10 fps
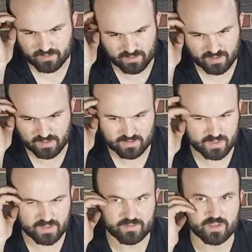on it. I
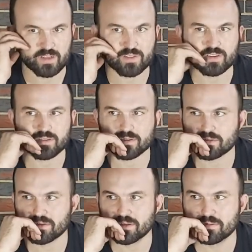hadn't done anything since
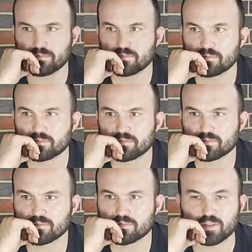then.
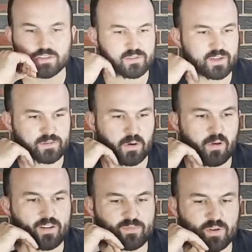Yesterday was my
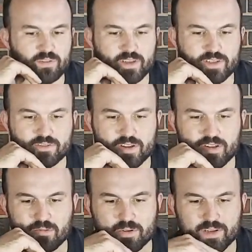wife's birthday, so I
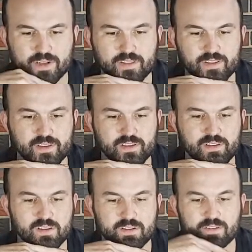didn't work anything.
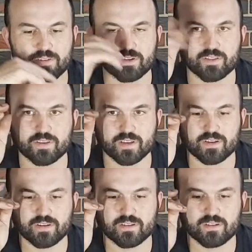I didn't do anything out
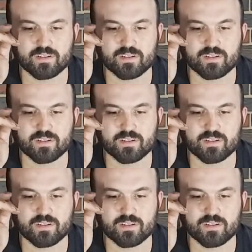here.